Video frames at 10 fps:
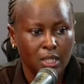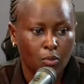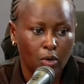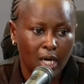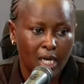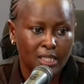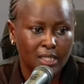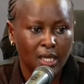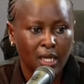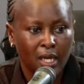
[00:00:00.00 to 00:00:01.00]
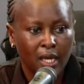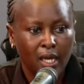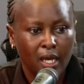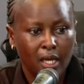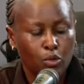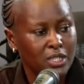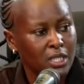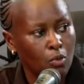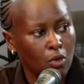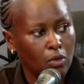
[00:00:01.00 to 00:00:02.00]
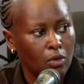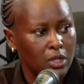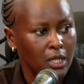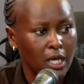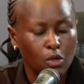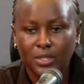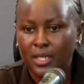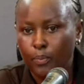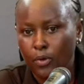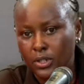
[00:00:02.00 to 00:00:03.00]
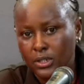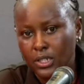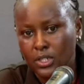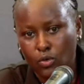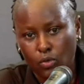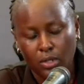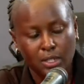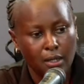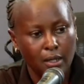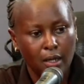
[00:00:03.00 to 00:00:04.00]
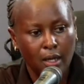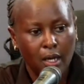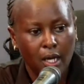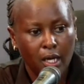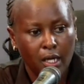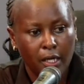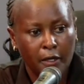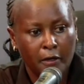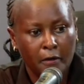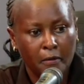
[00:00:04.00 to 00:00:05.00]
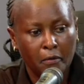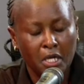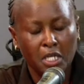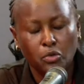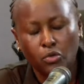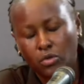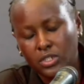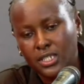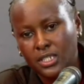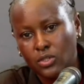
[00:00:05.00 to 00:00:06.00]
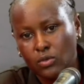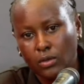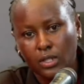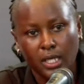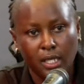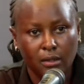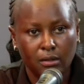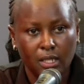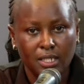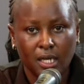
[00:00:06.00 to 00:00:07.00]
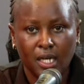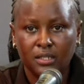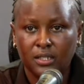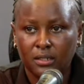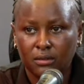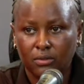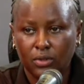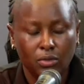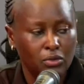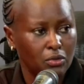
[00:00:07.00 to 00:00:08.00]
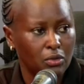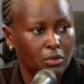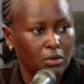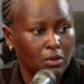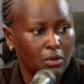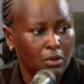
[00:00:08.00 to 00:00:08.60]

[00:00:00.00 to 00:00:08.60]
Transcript: we see more girls and we see more growth and we support in school, and uh, we get good coaches in school, then as a country, we're good to go.